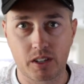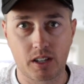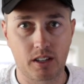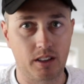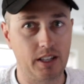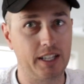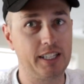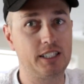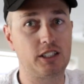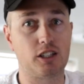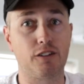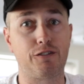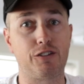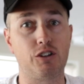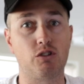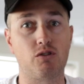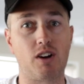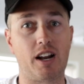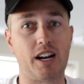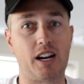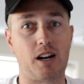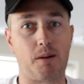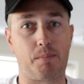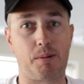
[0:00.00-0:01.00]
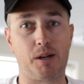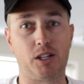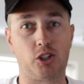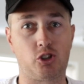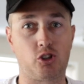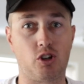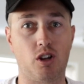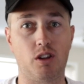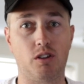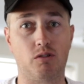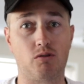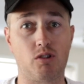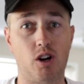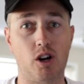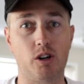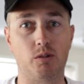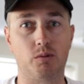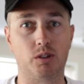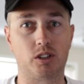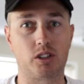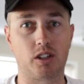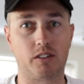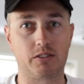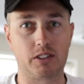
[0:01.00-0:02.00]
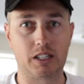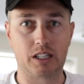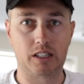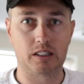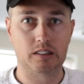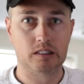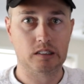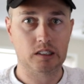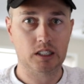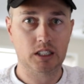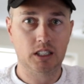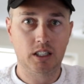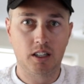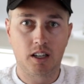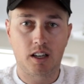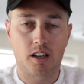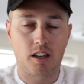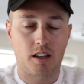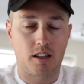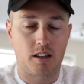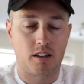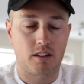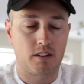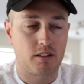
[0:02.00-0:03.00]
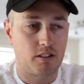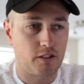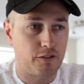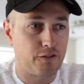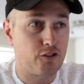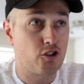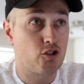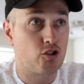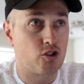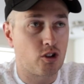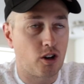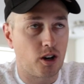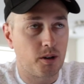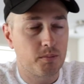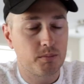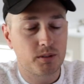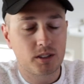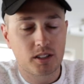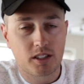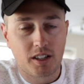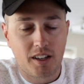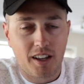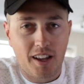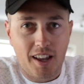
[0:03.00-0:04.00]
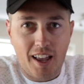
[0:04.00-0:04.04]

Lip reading: At least if you run out of petrol on the road, which I've done a few times,